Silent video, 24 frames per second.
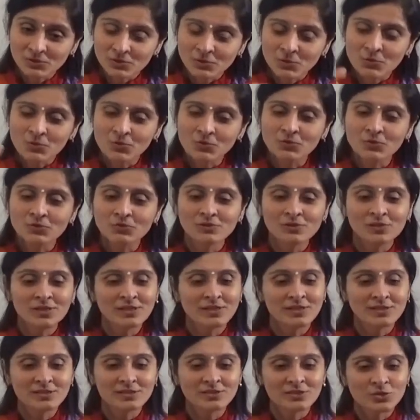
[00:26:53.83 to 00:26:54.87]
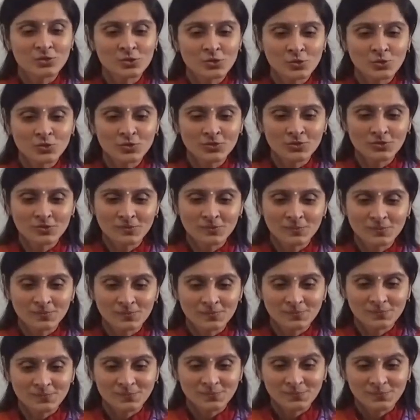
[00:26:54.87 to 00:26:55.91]
Go to the other shore.
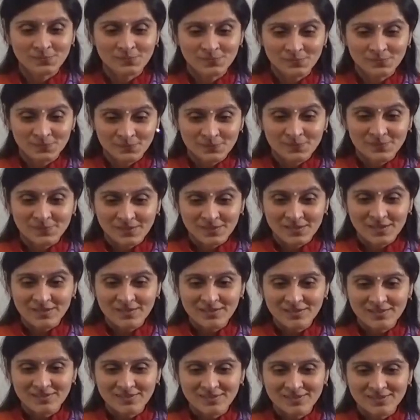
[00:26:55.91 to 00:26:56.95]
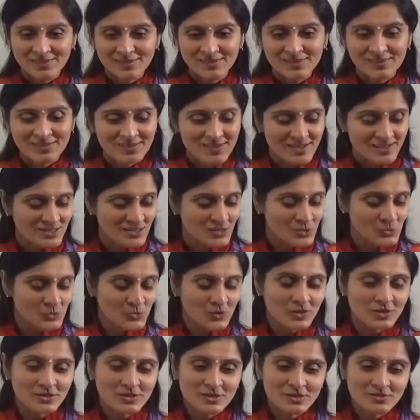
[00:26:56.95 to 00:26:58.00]
Yeah? That is
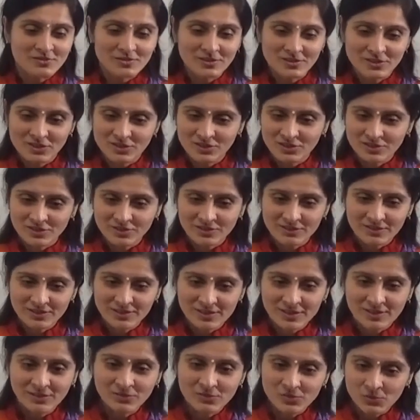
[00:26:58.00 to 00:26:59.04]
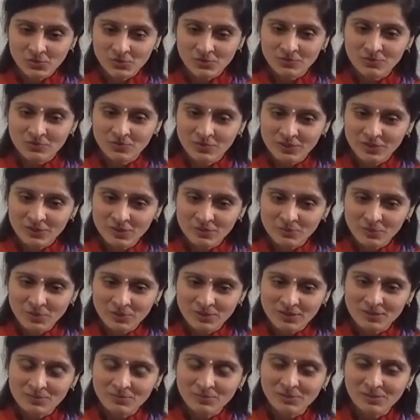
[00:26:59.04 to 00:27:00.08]
what Vasistha is saying. So the first
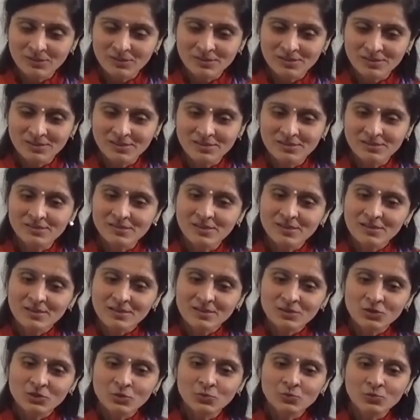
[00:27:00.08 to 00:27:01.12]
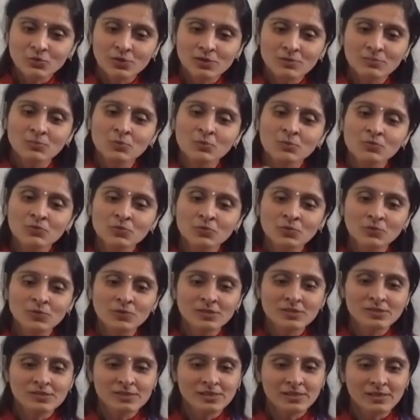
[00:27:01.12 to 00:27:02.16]
possibility is you will move
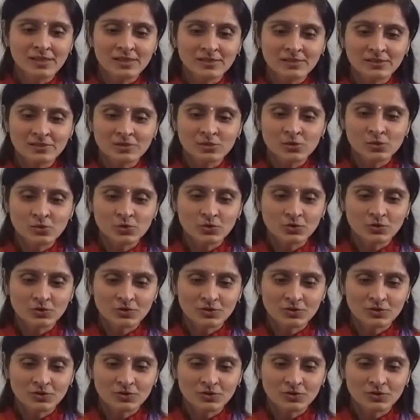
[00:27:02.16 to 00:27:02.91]
towards the other shore.